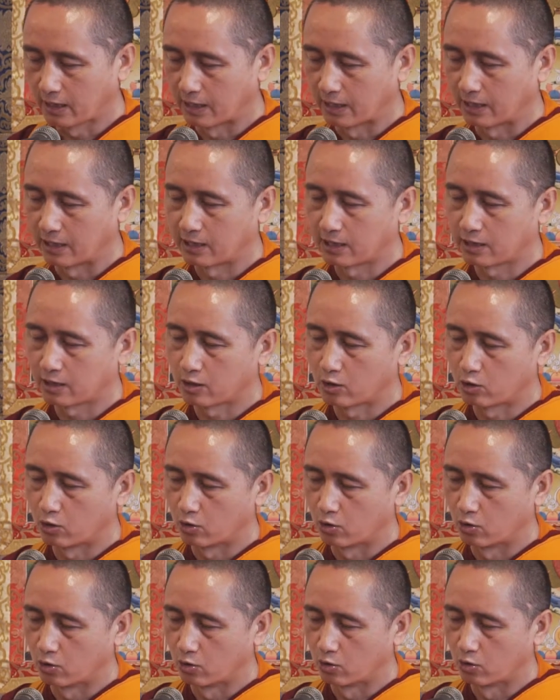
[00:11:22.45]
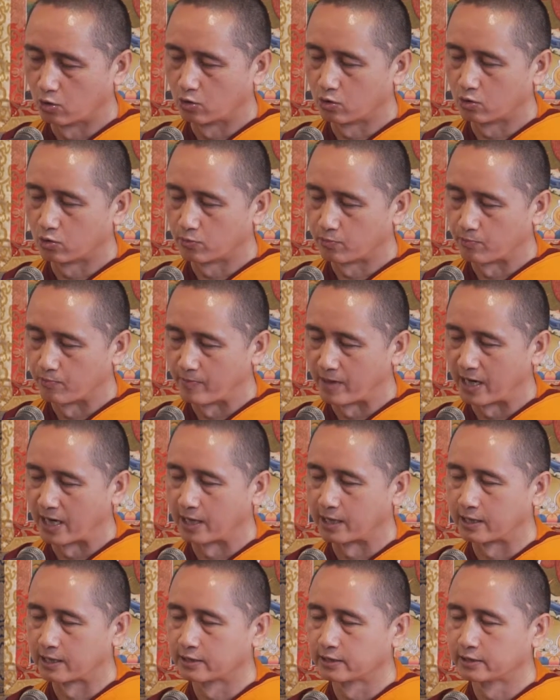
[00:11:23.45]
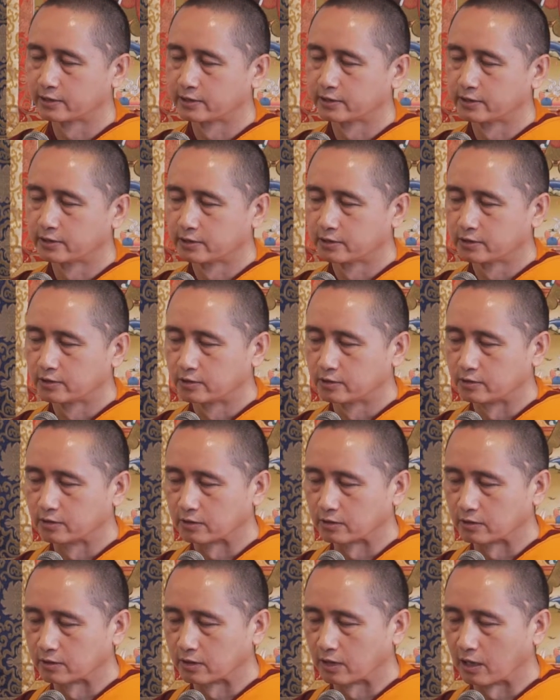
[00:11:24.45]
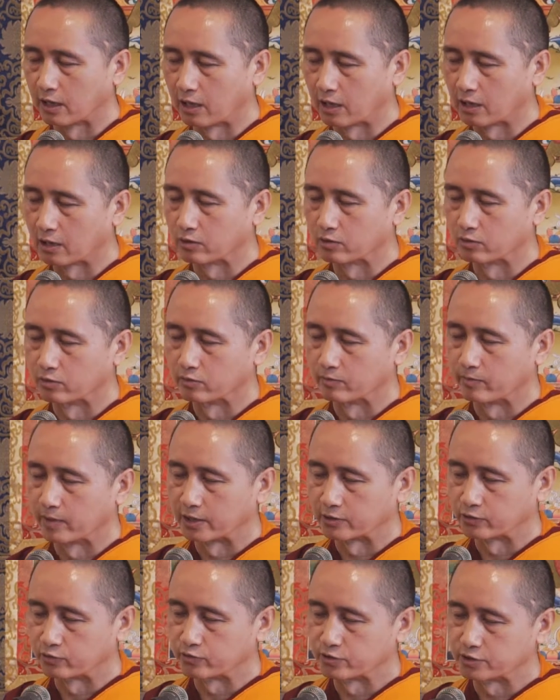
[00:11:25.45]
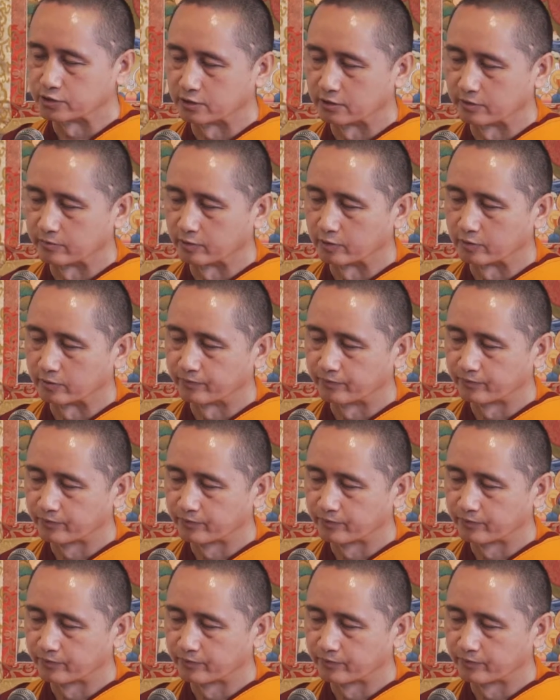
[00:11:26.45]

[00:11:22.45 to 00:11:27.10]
a o ma, a o ma, three syllable.